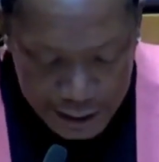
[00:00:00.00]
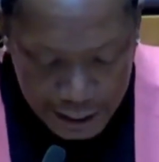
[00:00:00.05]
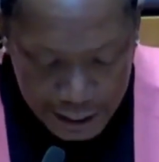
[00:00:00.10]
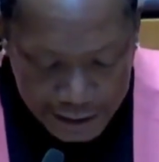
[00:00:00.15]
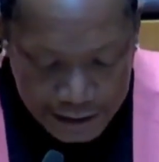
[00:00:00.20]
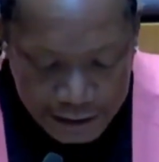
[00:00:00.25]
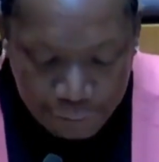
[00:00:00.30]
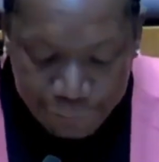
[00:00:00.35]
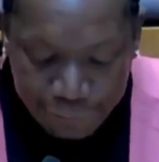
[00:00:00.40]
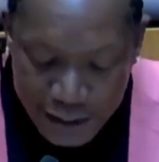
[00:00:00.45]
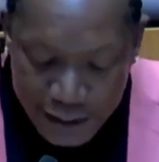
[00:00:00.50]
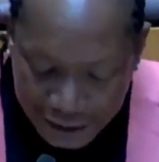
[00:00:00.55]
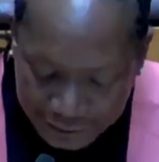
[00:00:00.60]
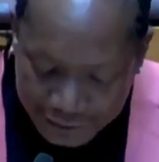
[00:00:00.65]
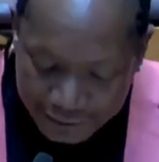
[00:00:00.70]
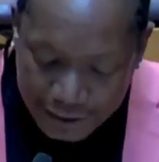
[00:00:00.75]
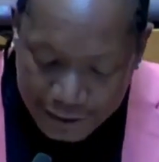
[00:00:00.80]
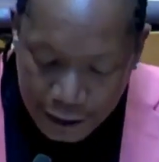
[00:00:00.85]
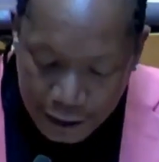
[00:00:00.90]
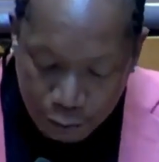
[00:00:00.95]
And if
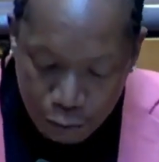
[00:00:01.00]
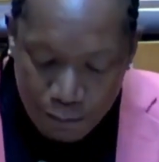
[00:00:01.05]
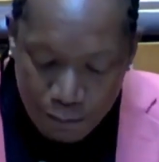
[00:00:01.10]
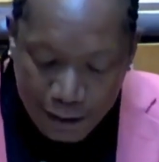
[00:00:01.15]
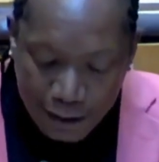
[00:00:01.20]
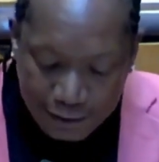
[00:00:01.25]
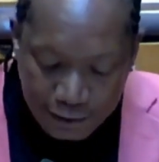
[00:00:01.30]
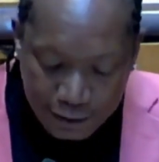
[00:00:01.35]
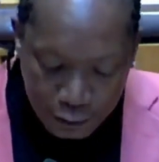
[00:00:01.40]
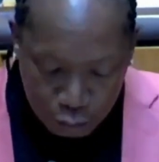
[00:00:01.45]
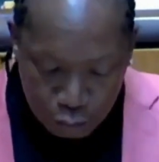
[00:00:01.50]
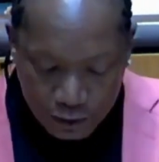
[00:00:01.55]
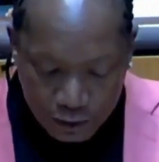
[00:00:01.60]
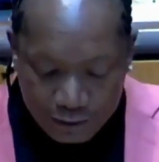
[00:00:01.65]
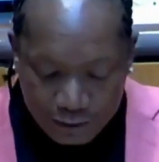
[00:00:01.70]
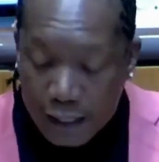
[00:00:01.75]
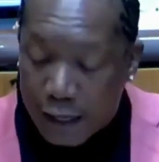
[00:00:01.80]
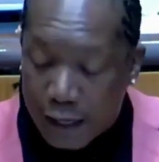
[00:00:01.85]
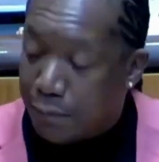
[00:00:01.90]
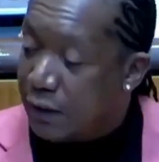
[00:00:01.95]
necessary, we must
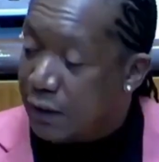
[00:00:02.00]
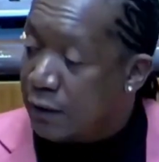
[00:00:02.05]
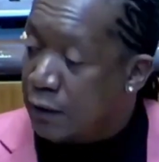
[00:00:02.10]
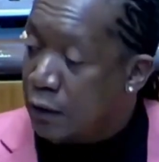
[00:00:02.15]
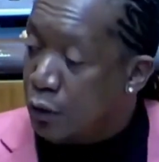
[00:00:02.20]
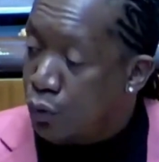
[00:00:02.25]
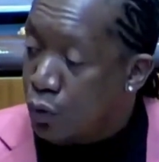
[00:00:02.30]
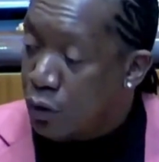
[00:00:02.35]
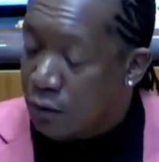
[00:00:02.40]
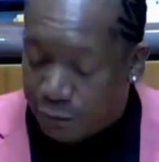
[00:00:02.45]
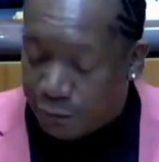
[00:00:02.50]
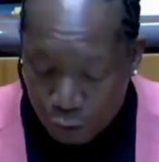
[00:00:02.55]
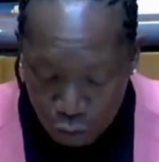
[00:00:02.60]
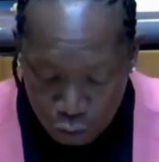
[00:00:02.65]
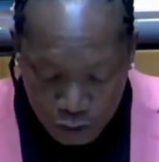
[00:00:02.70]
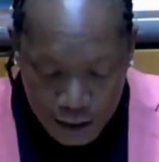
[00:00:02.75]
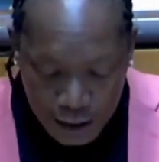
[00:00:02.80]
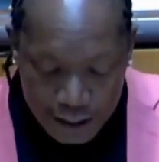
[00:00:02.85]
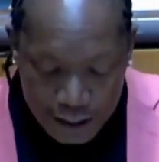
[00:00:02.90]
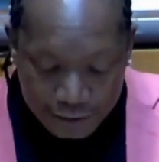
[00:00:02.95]
request the MEC to
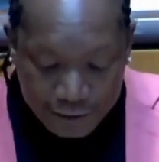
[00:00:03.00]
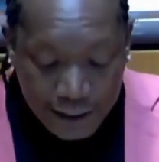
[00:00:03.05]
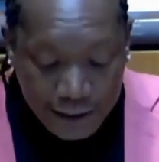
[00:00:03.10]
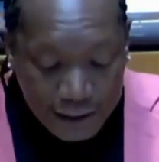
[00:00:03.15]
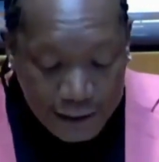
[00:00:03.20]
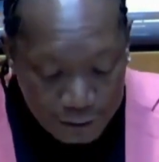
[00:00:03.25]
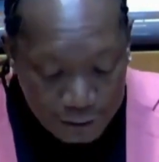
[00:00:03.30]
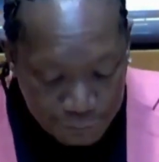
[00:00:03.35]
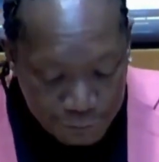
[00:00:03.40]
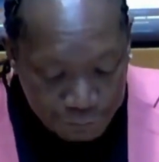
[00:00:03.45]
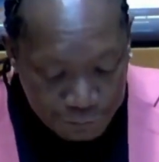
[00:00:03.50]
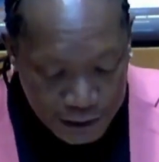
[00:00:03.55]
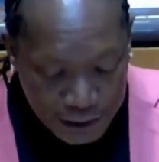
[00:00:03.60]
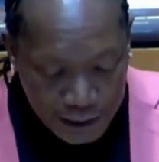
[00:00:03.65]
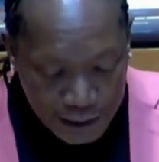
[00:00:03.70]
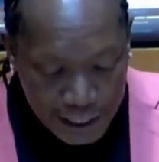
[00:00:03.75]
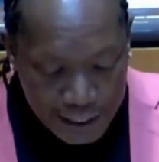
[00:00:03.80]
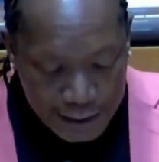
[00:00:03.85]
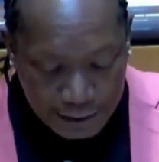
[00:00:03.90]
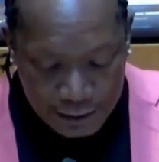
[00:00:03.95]
invoke Section
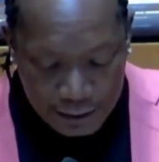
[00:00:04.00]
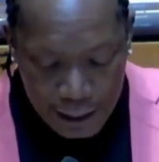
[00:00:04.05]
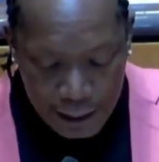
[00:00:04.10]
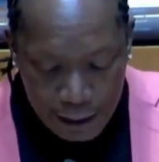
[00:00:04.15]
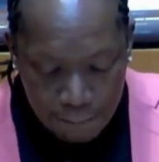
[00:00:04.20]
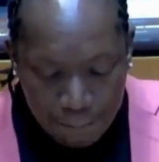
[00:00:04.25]
58.